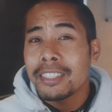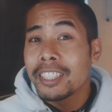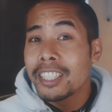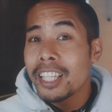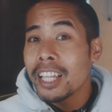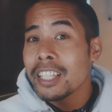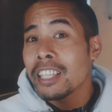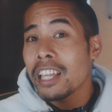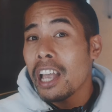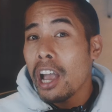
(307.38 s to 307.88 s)

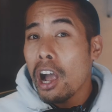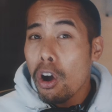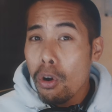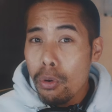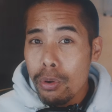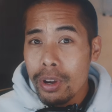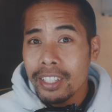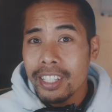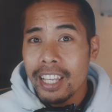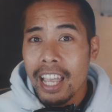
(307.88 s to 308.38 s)
since I
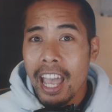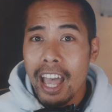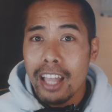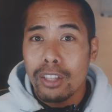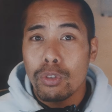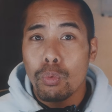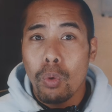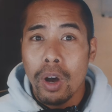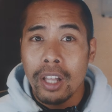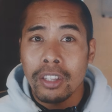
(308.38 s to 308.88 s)
already
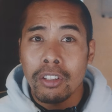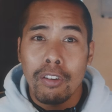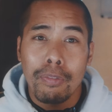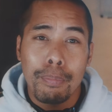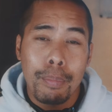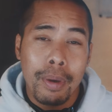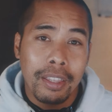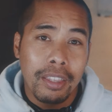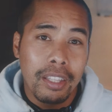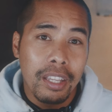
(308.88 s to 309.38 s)
had one of
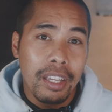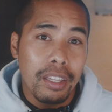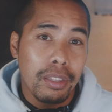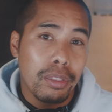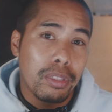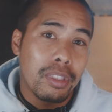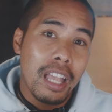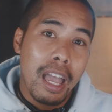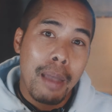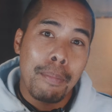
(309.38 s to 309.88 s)
my
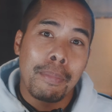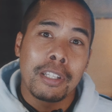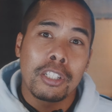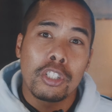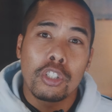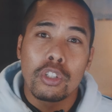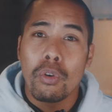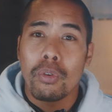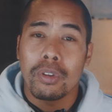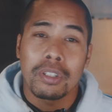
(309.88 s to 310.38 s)
teeth
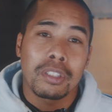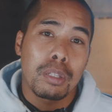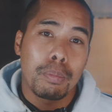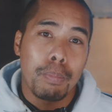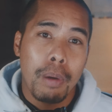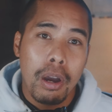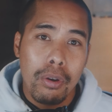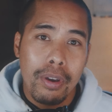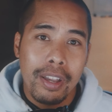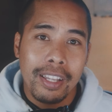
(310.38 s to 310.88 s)
damaged during
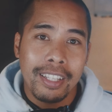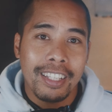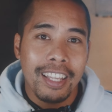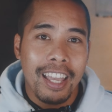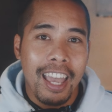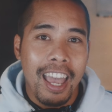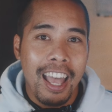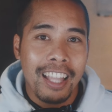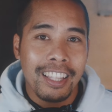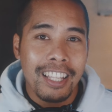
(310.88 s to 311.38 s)
sparring
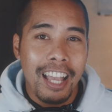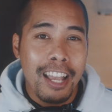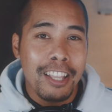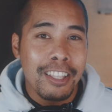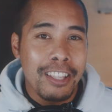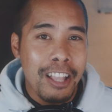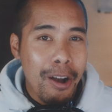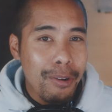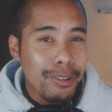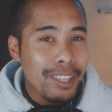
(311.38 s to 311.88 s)
and I
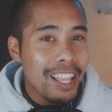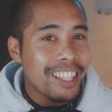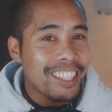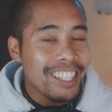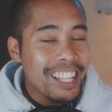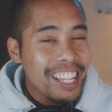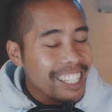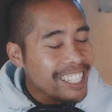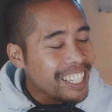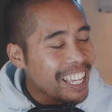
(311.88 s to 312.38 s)
know that
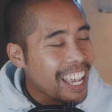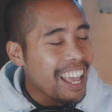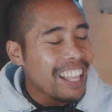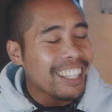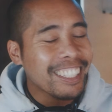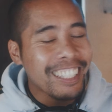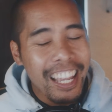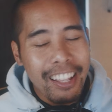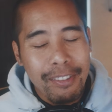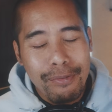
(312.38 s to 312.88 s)
this
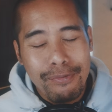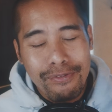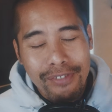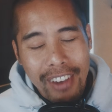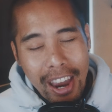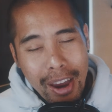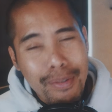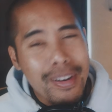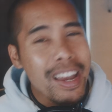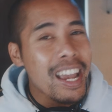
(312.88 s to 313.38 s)
can get
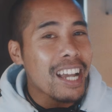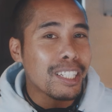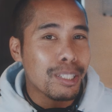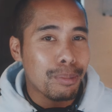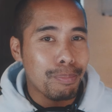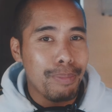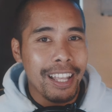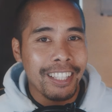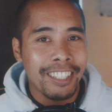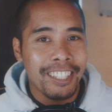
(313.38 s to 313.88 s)
very
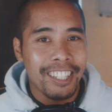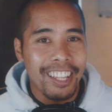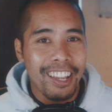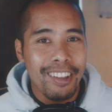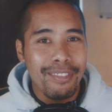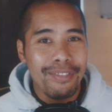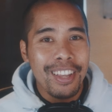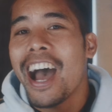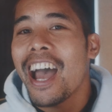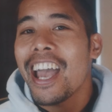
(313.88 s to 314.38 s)

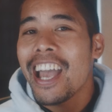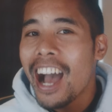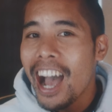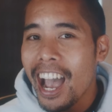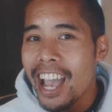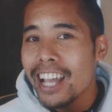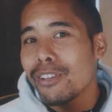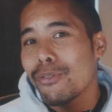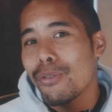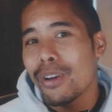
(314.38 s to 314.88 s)
expensive, I
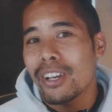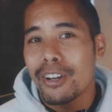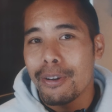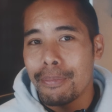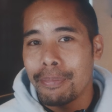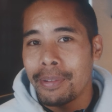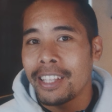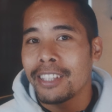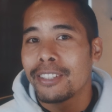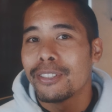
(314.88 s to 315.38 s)
highly
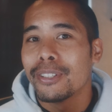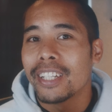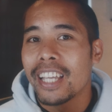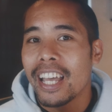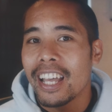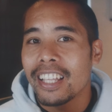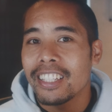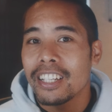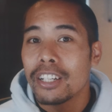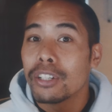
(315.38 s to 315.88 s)
recommend to
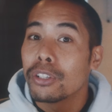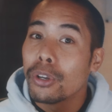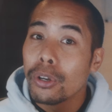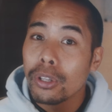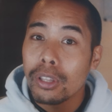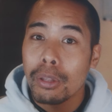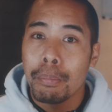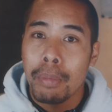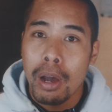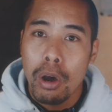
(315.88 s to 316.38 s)
get a
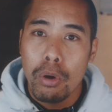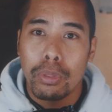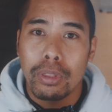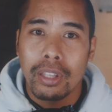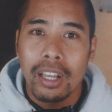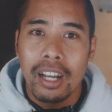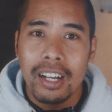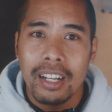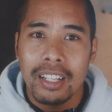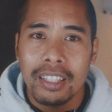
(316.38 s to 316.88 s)
good mouth
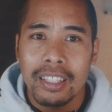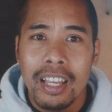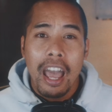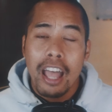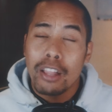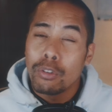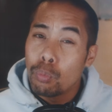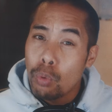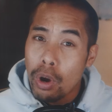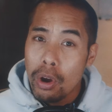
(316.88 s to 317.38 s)
guard
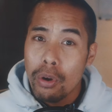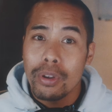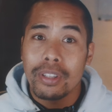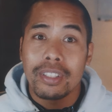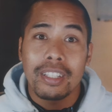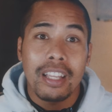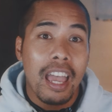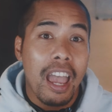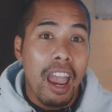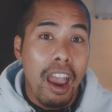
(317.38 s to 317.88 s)
and wear
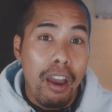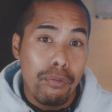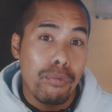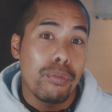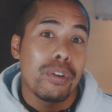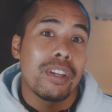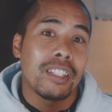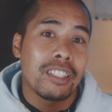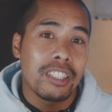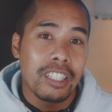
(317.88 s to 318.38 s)
it
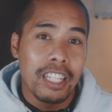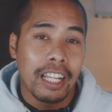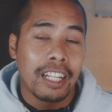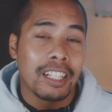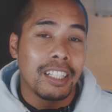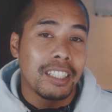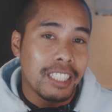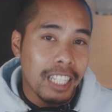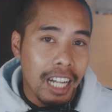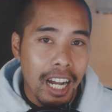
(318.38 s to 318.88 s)
every
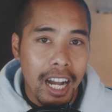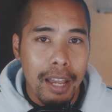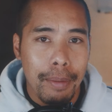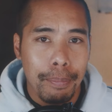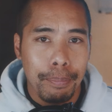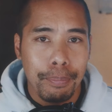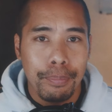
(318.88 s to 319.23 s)
single time.